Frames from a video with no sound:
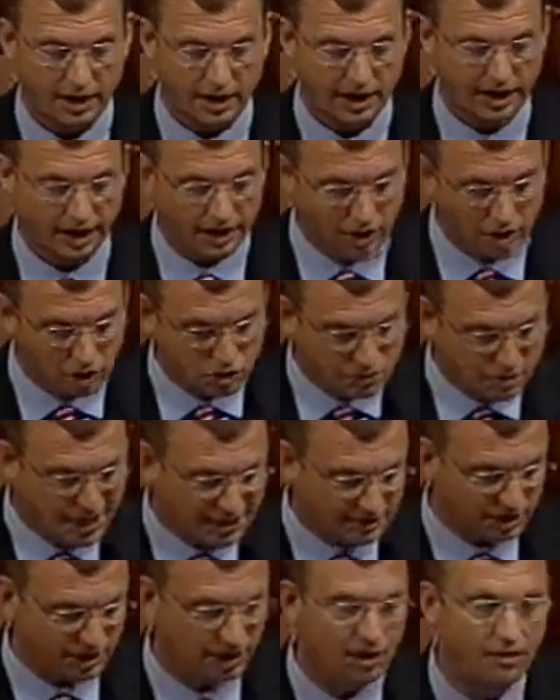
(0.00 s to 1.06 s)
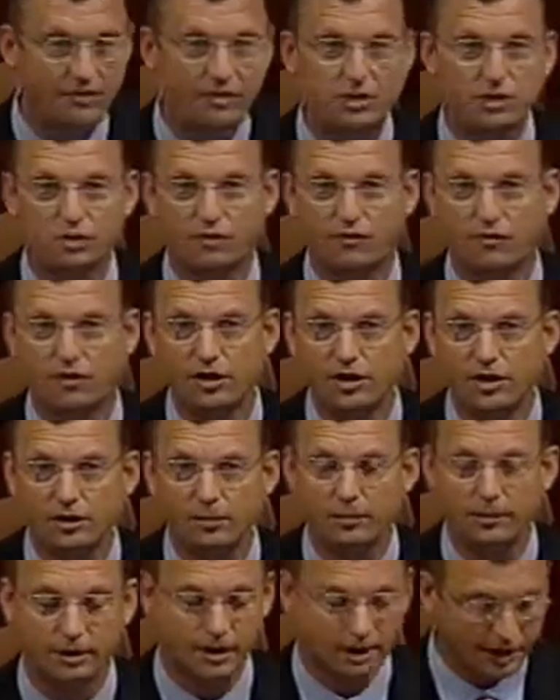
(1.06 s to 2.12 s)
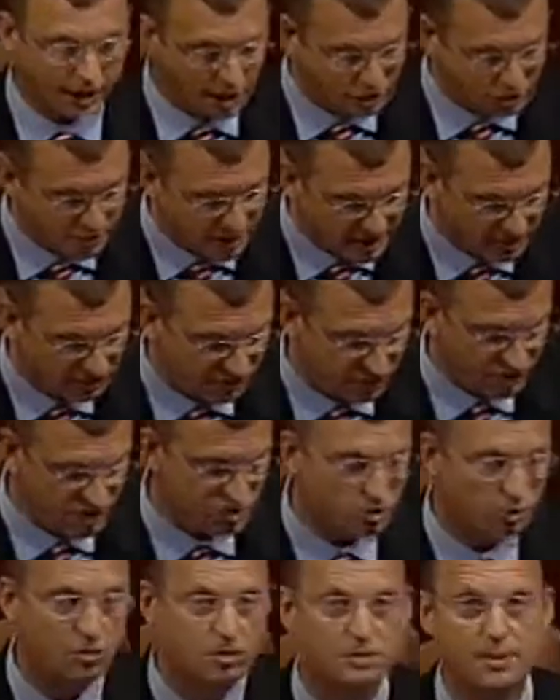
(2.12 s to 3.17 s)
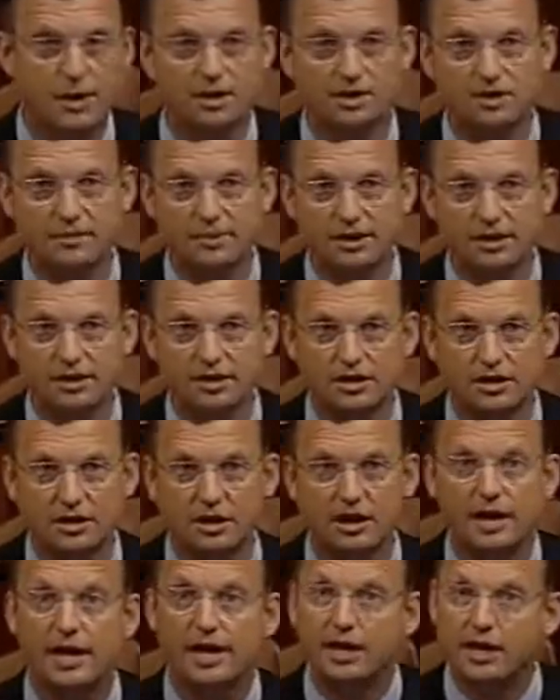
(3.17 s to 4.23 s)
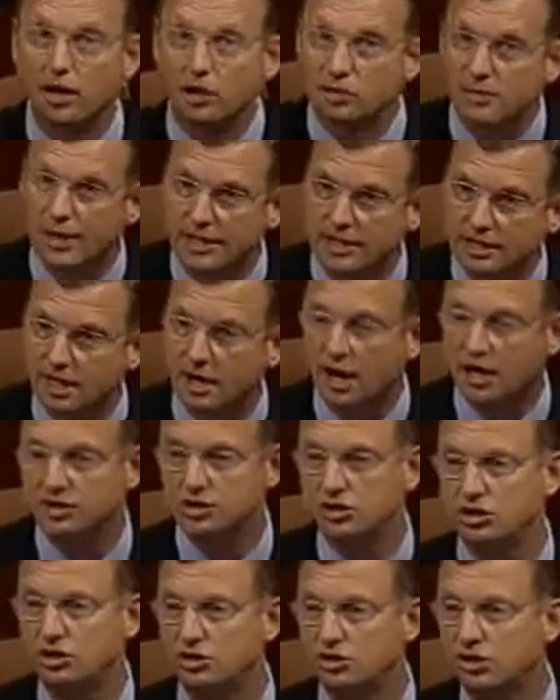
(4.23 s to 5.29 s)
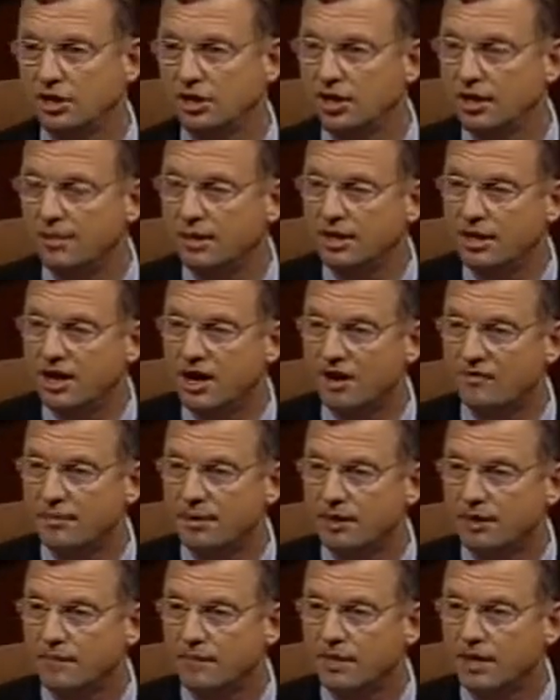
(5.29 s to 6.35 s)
And it goes back to individual freedom. It goes back to fiscal responsibility. It goes back to constitutionally limited government.